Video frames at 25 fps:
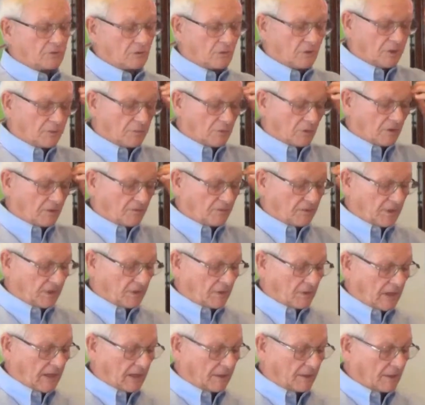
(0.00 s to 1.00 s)
to the drawing board and
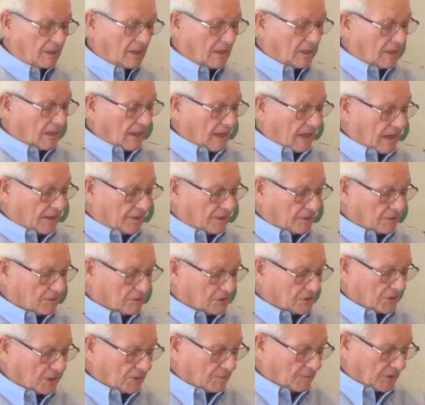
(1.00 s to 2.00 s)
figure out how to
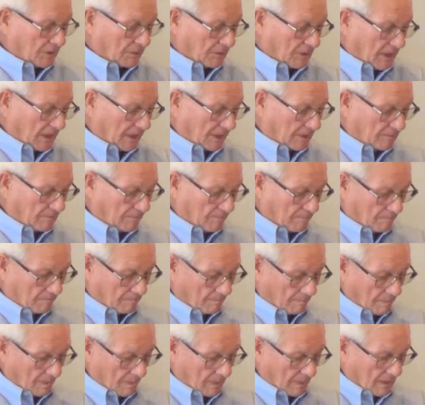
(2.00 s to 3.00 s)
do something right.
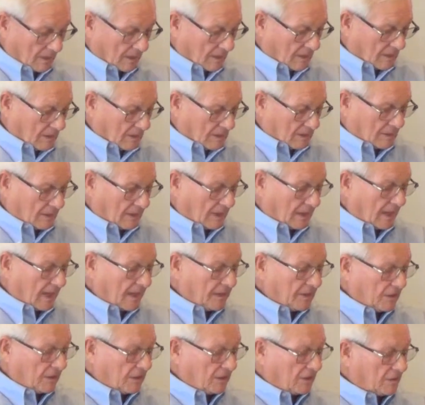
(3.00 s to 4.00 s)
And
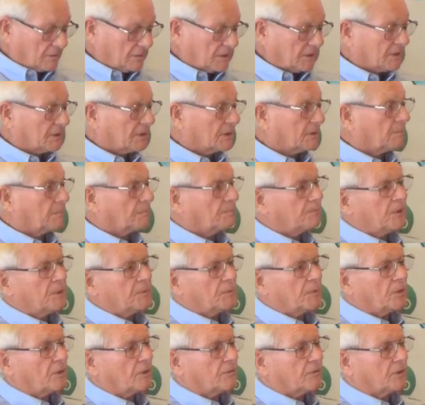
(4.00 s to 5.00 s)
I know that the
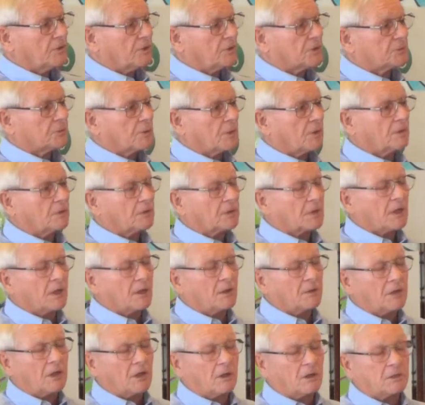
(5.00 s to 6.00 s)
people over in Hillsborough
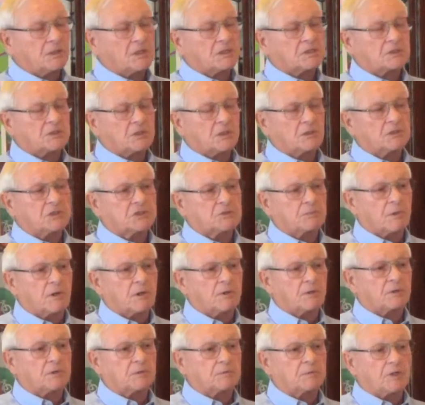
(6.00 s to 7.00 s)
County aren't necessarily
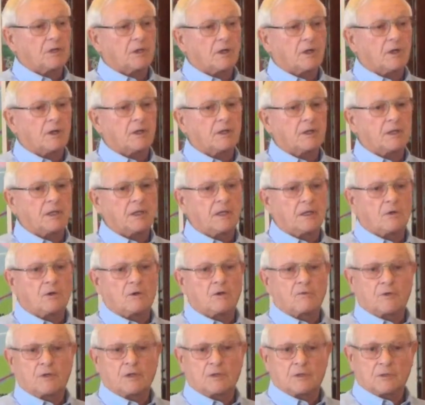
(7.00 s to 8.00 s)
smarter than we are
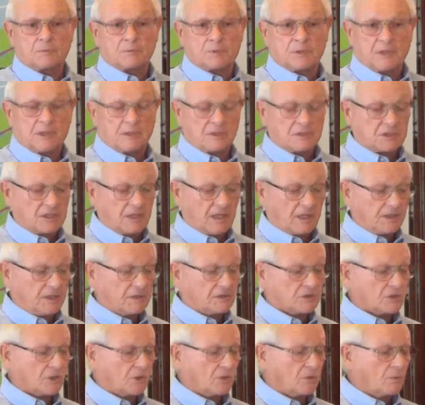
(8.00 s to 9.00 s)
over here in Pinellas
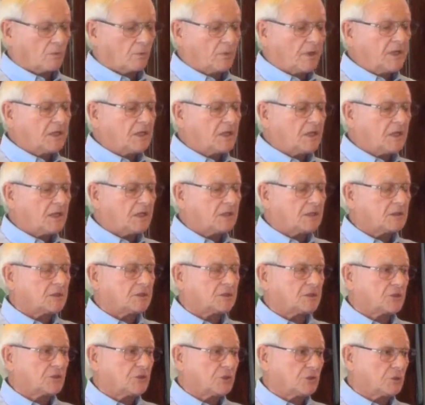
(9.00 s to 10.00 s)
County, so we need
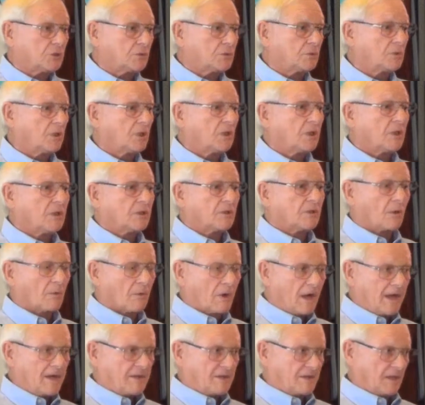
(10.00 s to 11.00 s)
to do the
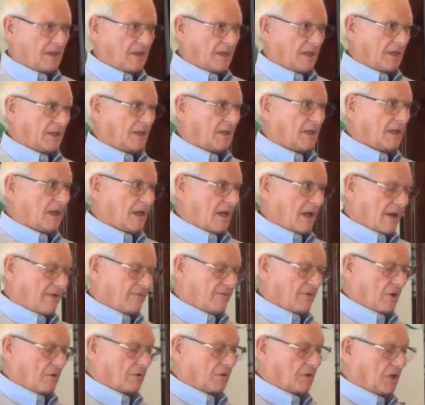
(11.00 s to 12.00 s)
right thing
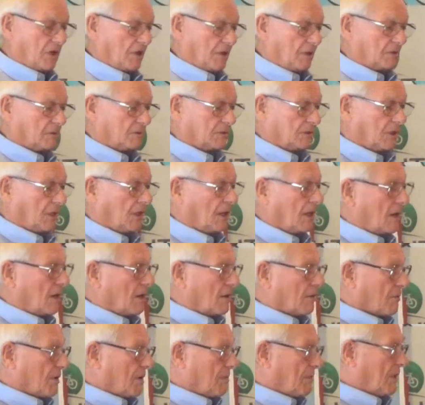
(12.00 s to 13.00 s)
and vote no.
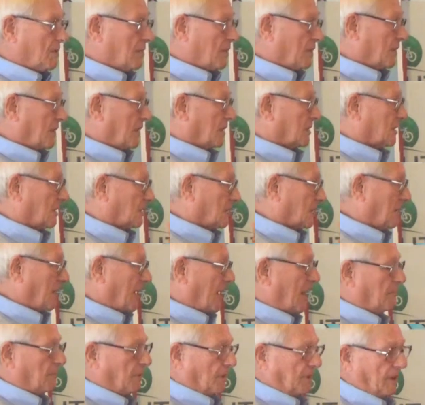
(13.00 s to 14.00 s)
Remember this, it's a
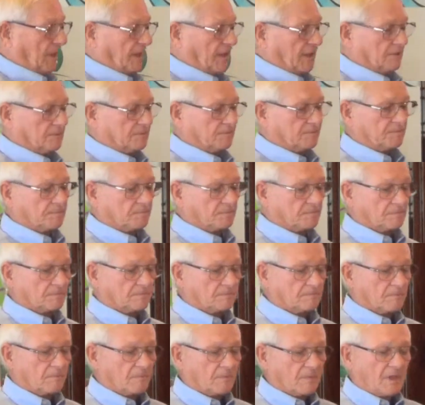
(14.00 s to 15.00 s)
bad plan.
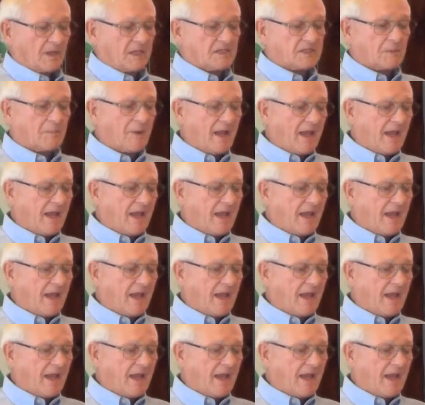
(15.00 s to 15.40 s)
It's a